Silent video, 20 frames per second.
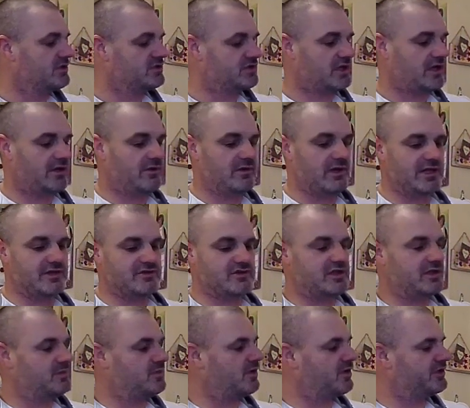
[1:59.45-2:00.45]
So
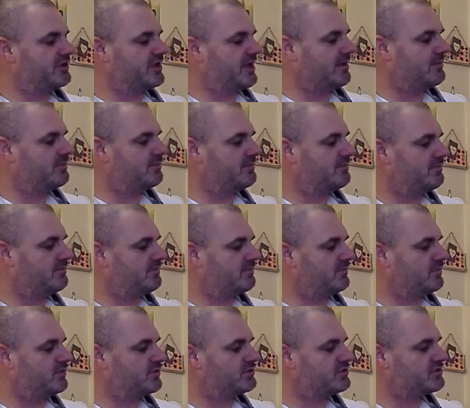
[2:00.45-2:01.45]
literally what I've done
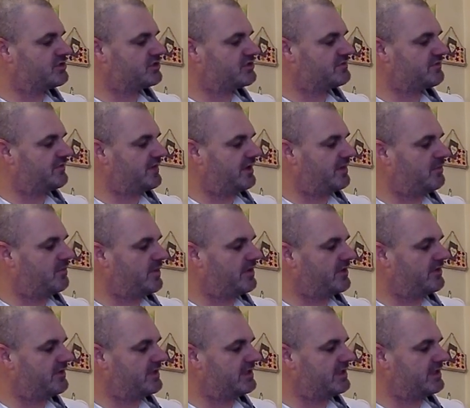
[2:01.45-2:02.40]
was just fitted one of